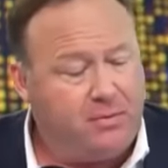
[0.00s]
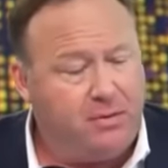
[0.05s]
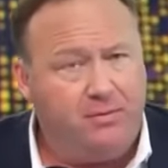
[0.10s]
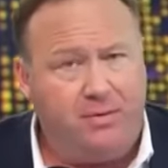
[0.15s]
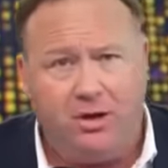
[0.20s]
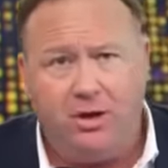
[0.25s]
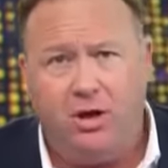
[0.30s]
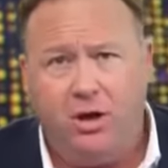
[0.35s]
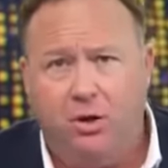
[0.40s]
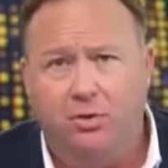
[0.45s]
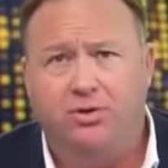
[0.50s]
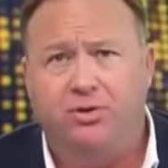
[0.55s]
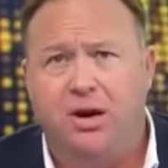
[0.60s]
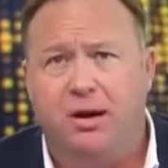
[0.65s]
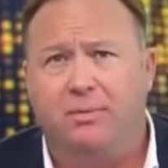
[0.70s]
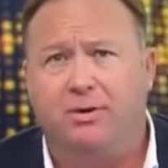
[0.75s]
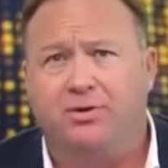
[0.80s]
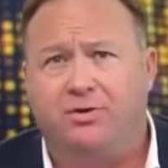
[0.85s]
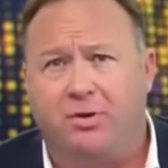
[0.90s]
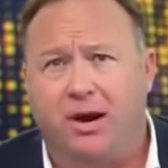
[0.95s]
the huge
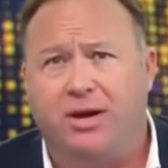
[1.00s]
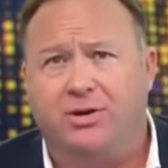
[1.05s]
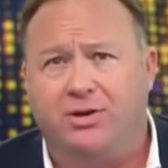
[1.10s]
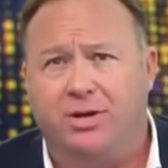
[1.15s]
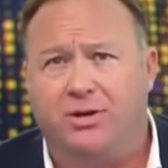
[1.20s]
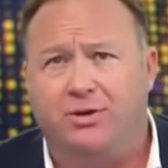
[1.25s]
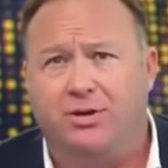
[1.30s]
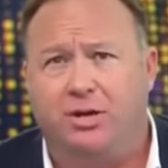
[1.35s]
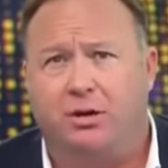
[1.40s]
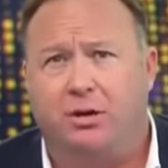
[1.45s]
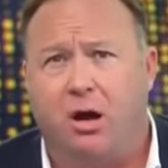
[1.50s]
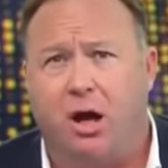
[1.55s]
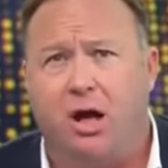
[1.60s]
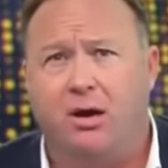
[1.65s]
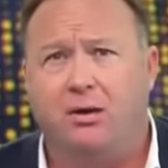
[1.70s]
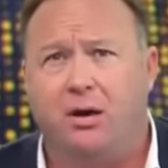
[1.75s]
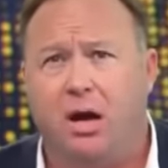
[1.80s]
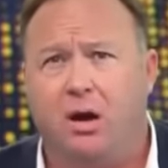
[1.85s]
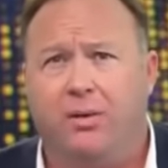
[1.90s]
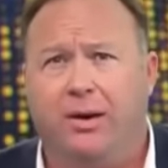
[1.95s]
demonstrations that are
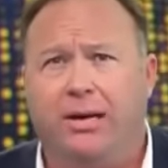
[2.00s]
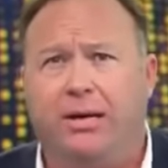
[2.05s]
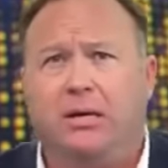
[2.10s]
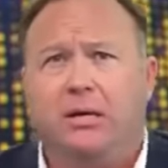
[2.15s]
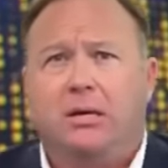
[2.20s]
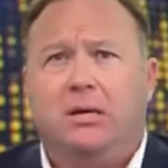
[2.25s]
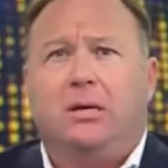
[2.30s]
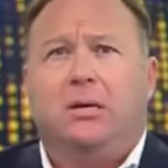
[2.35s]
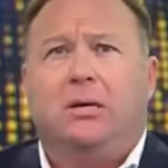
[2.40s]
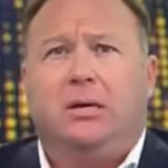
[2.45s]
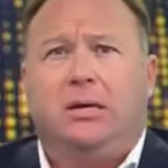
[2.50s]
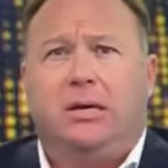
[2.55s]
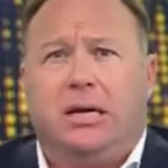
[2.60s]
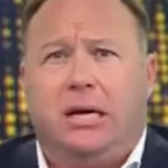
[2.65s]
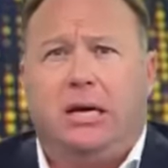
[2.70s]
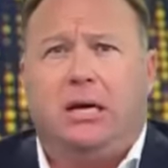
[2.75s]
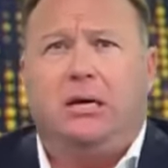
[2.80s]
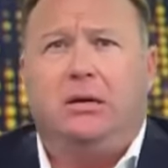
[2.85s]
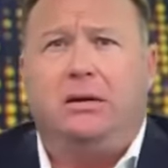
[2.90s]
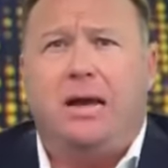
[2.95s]
ongoing
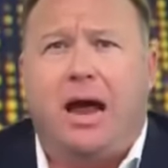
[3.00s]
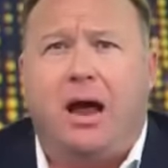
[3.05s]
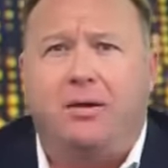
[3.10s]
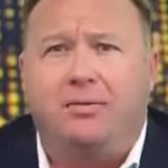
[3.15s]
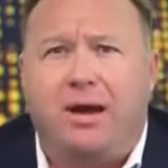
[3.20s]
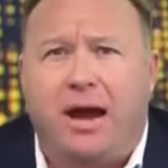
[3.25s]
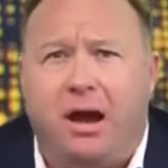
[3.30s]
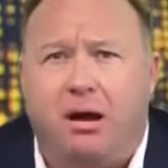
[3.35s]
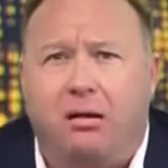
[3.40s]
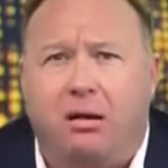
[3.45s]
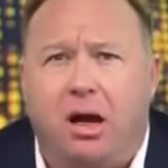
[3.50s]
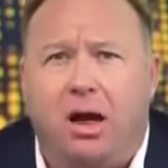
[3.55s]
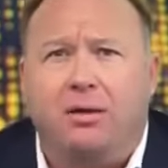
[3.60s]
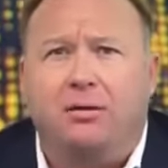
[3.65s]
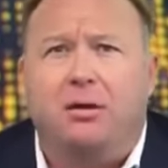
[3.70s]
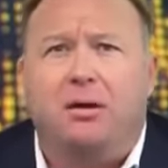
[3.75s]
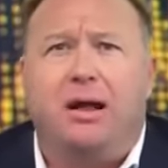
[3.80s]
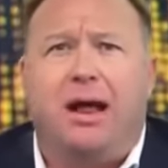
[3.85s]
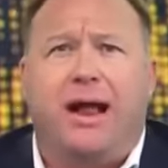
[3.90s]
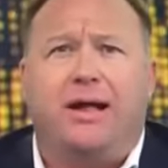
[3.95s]
in downtown
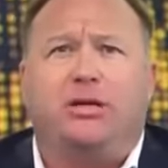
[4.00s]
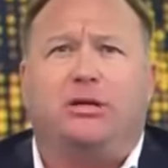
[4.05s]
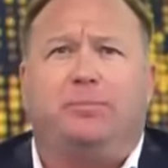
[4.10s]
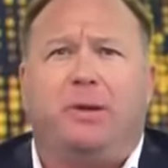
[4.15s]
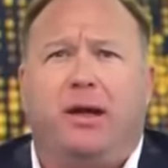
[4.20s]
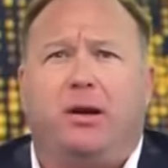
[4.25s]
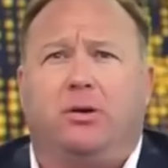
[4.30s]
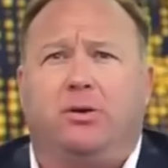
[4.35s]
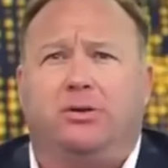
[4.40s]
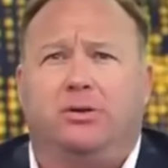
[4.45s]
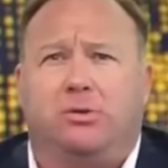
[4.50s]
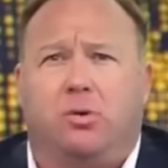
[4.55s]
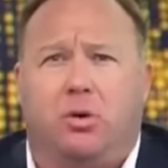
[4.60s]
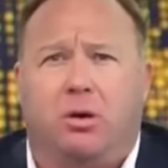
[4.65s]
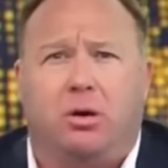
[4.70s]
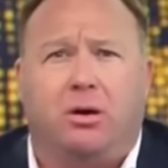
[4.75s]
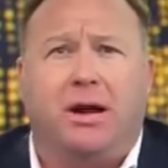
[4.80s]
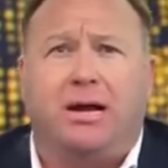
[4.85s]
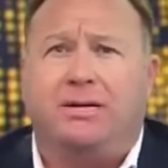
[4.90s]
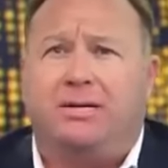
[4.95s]
London at Speaker's
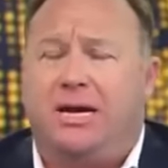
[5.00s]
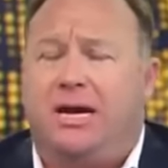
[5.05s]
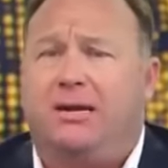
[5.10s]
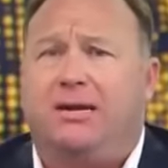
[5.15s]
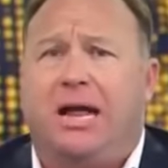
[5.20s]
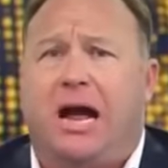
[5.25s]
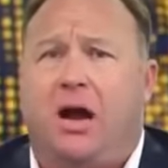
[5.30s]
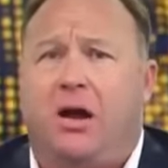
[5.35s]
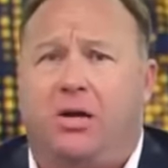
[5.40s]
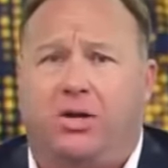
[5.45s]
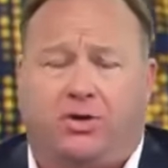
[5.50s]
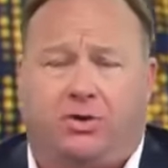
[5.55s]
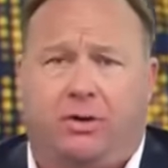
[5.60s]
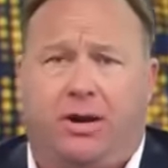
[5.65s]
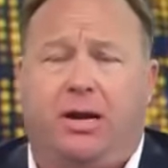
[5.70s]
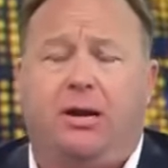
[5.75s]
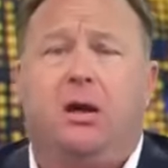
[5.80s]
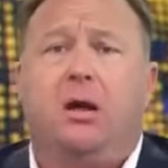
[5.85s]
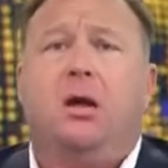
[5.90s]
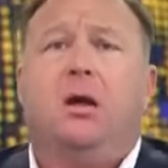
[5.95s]
Corner at 10 Downing
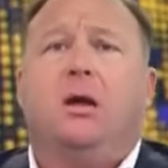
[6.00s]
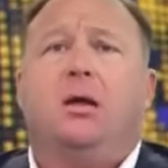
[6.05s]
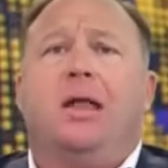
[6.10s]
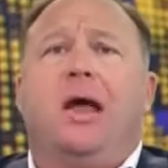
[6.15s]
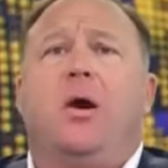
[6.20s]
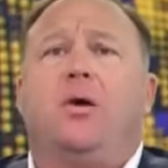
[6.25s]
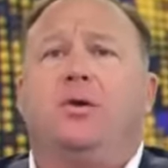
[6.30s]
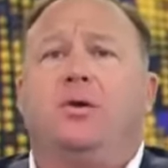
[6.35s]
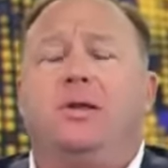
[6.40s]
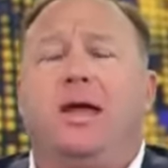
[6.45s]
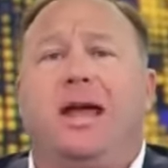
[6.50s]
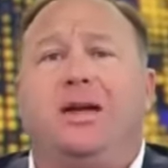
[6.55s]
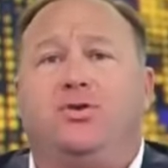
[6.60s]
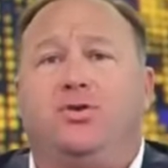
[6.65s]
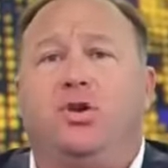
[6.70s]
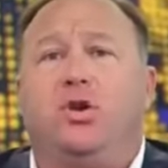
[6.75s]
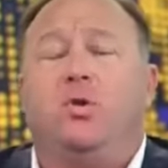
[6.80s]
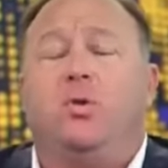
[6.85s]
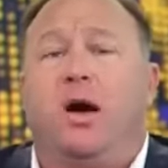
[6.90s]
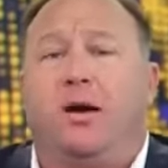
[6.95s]
Street, now into day
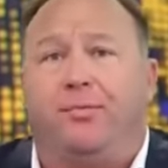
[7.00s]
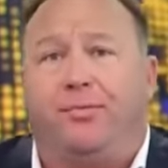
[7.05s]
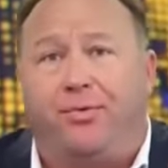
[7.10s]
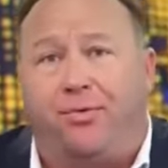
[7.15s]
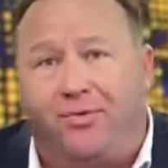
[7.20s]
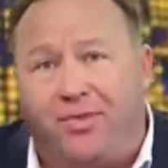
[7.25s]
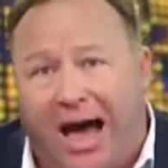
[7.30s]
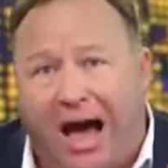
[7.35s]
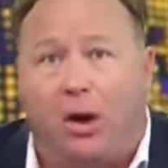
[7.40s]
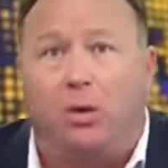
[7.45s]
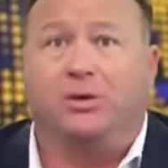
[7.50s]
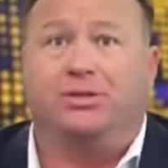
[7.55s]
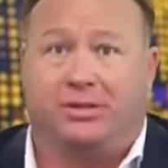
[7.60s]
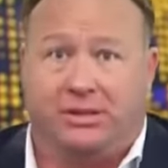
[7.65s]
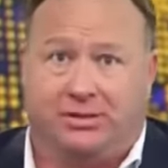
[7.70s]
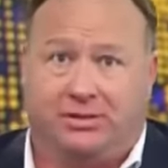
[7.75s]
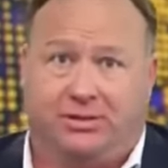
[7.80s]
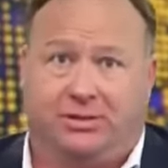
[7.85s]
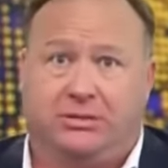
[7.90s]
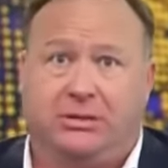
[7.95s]
2 of
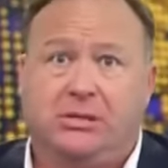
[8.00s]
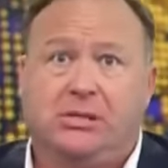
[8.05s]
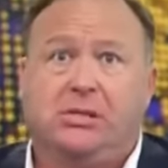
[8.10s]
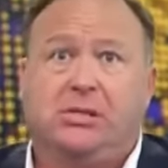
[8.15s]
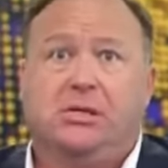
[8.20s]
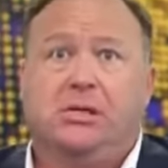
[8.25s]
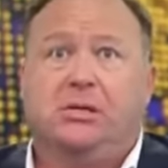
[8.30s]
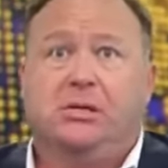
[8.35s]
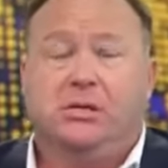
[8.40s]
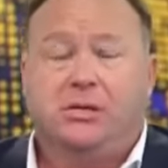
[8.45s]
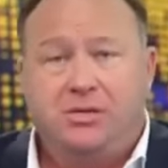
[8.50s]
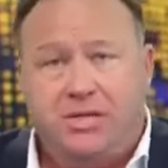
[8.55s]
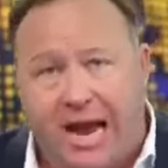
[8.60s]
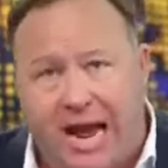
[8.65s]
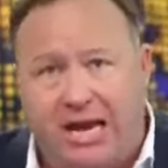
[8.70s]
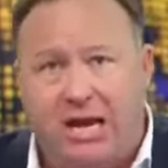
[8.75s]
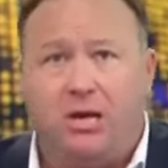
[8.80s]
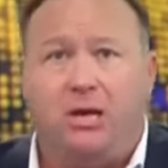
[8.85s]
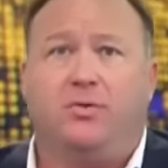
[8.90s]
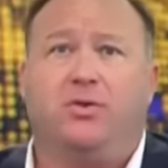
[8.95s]
thousands
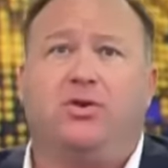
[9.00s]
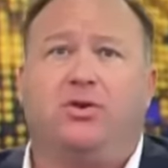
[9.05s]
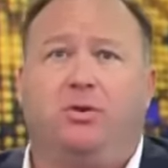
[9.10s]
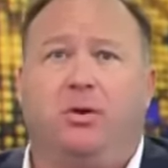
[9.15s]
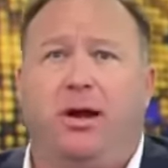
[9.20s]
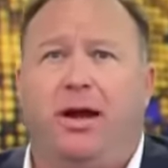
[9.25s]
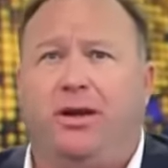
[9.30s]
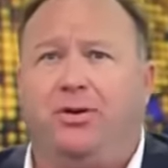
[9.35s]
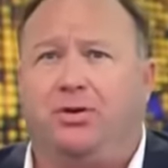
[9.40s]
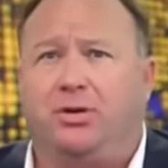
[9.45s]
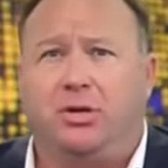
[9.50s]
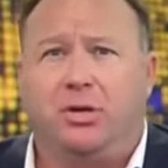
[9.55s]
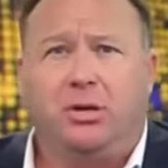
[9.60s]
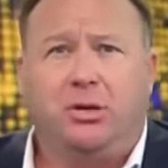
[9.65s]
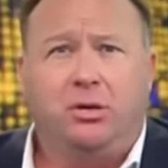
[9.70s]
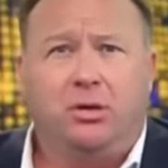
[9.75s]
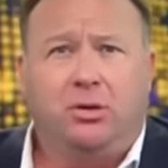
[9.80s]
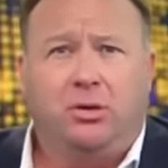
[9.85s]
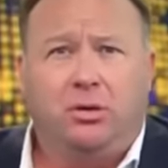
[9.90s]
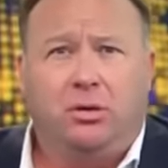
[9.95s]
taking to the streets,
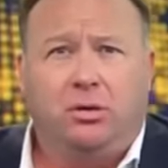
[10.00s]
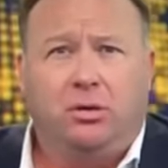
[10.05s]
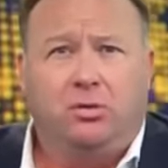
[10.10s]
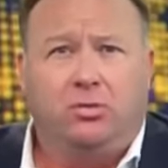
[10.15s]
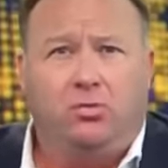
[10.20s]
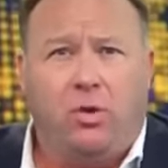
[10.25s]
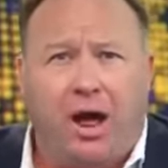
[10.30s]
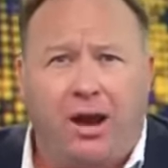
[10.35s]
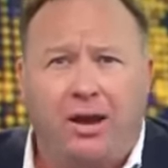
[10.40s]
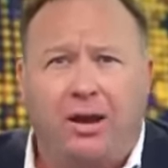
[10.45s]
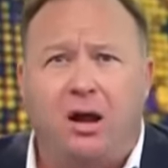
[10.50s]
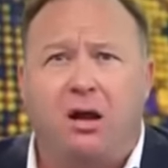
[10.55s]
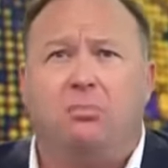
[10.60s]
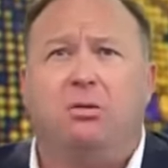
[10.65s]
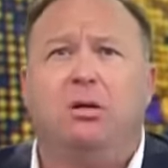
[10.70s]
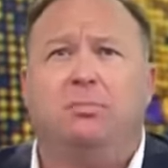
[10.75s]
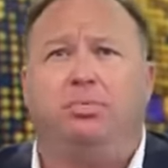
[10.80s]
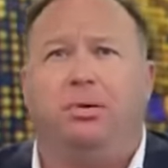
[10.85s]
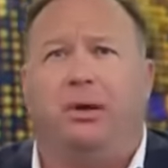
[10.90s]
running over the